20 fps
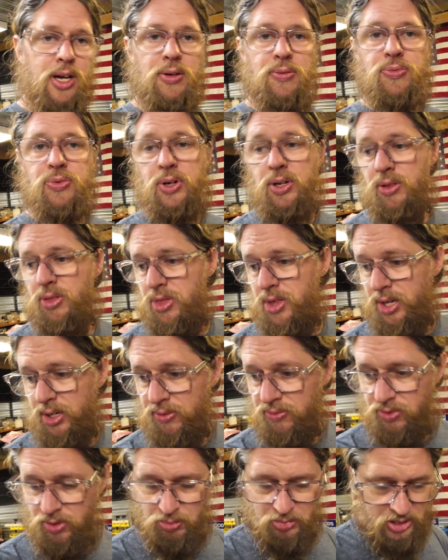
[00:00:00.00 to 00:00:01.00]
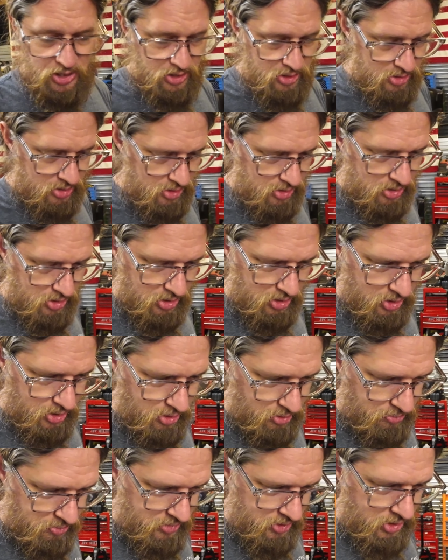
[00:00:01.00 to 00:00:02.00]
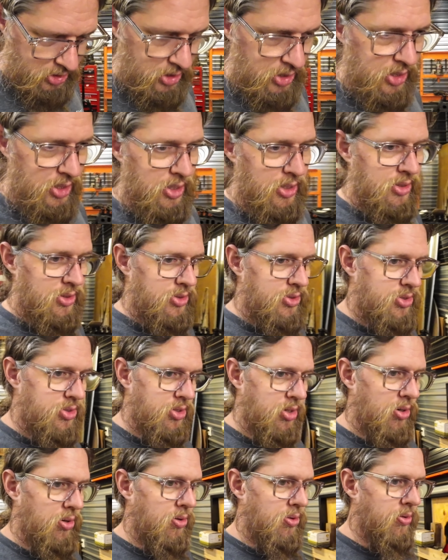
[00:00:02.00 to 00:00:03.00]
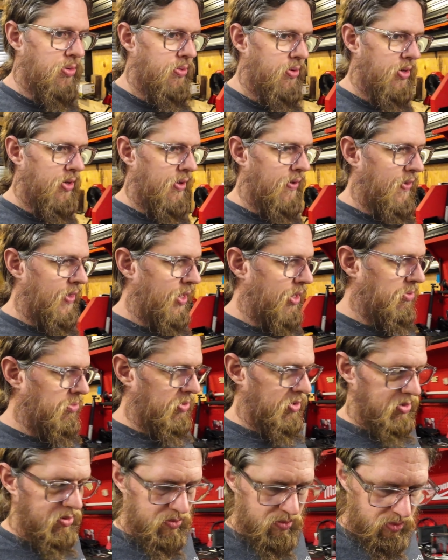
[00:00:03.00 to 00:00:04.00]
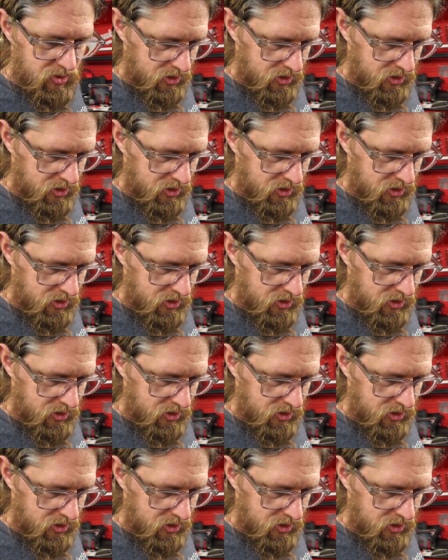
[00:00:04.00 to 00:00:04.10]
a fun thing for me. So we're